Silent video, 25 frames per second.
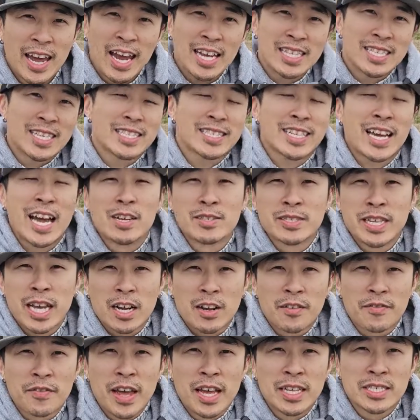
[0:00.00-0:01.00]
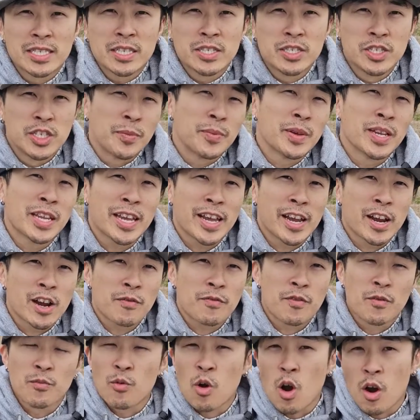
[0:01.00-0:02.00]
Hey, discount tackle fans, Jimmy Lee here
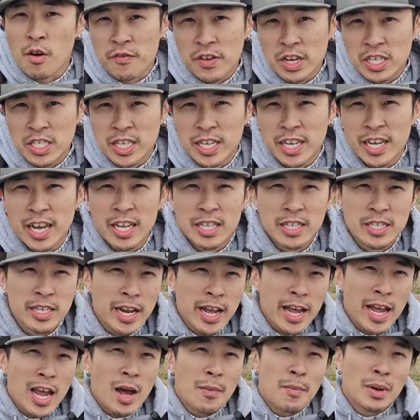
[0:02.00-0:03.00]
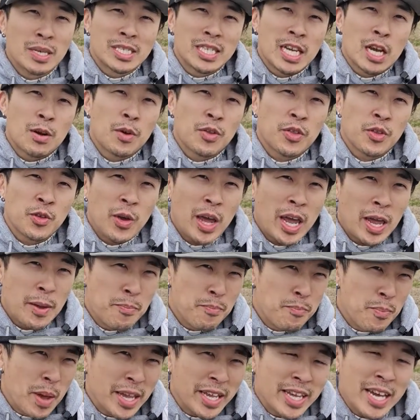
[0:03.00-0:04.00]
from Raw Fishing, and today I'm going to share with you a
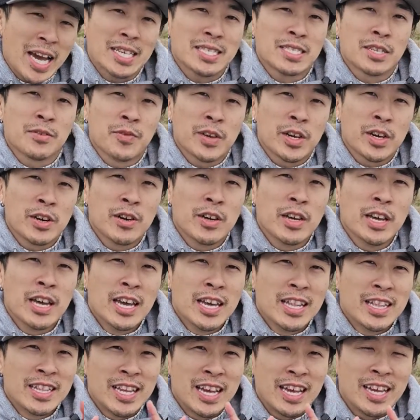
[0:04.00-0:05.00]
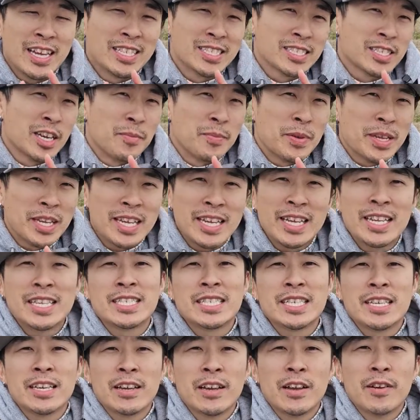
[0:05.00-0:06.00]
bait casting reel that is going to be
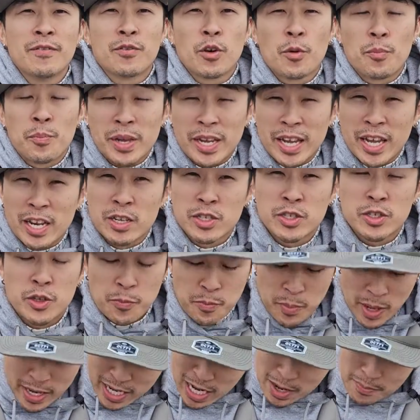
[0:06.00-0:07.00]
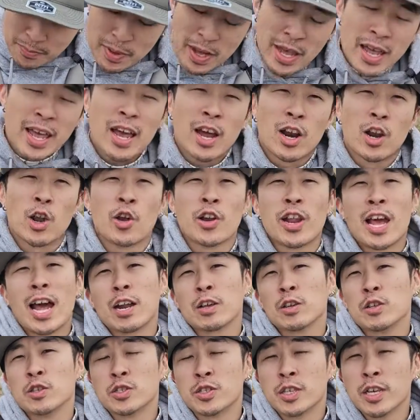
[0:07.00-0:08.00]
easy for beginners to pick up and learn how
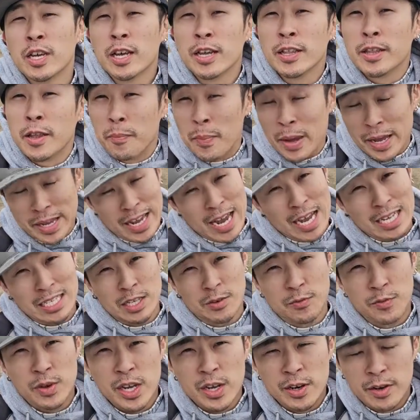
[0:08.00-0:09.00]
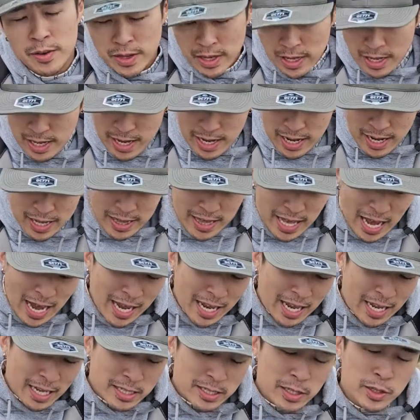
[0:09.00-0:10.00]
to use the bait casting reel. And that
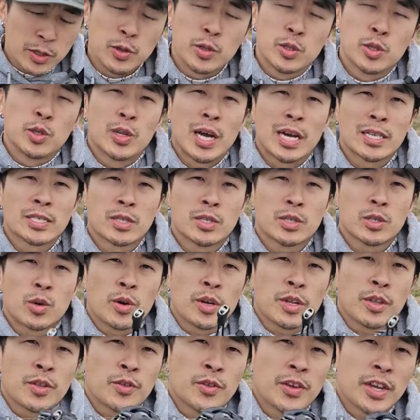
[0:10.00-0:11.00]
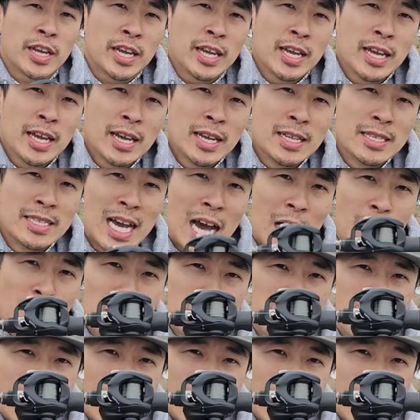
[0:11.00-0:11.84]
is the new 2023 Daiwa